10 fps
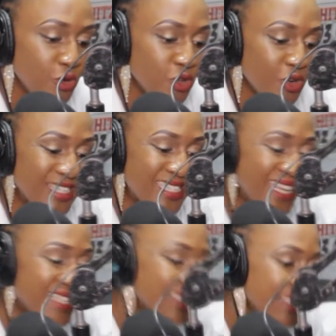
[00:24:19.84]
your
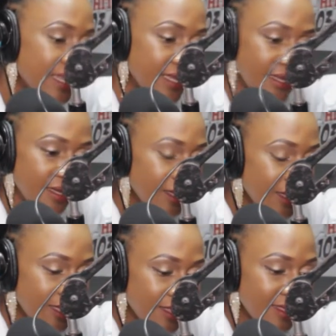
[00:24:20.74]
destiny,
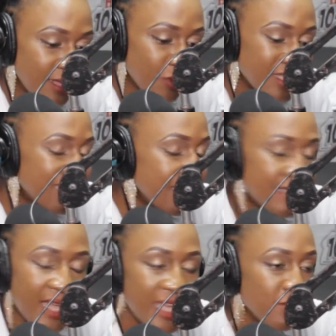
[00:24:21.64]
there was a
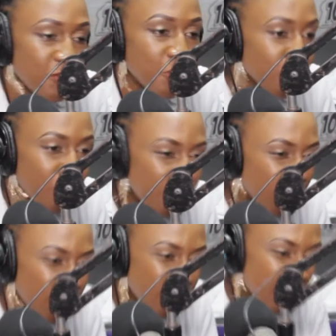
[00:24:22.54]
design before you were born.